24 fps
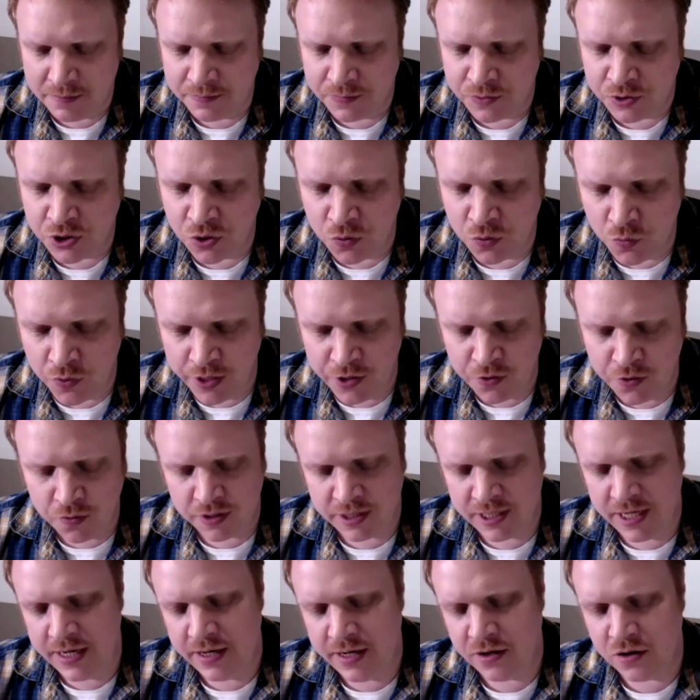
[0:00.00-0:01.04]
So when you were
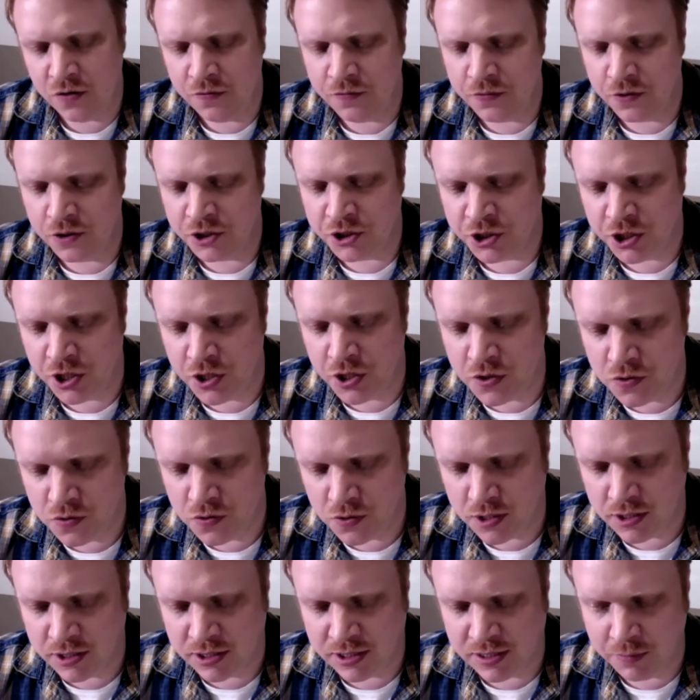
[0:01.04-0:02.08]
taking over a show,
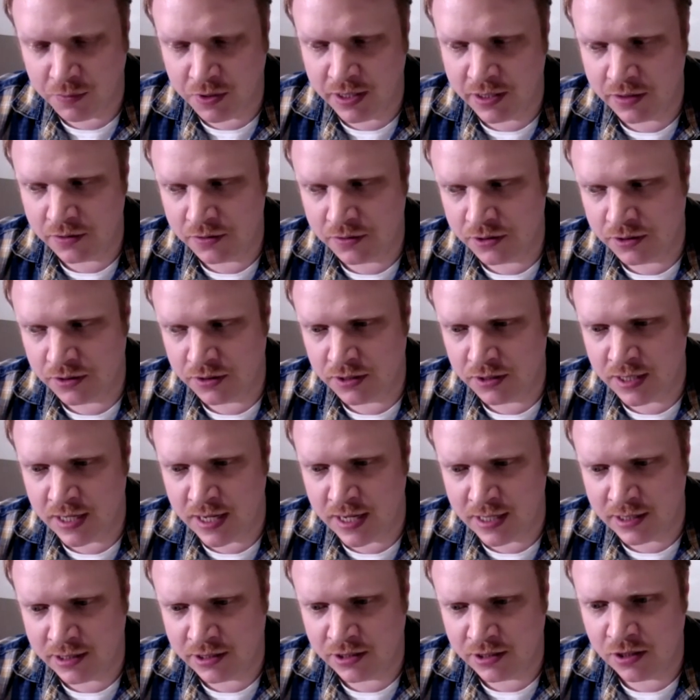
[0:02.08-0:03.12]
because someone else
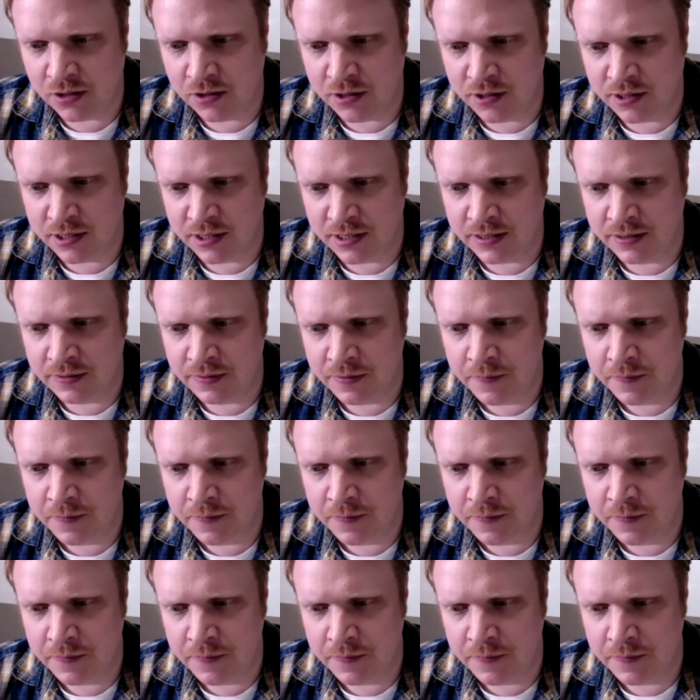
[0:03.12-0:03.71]
started it,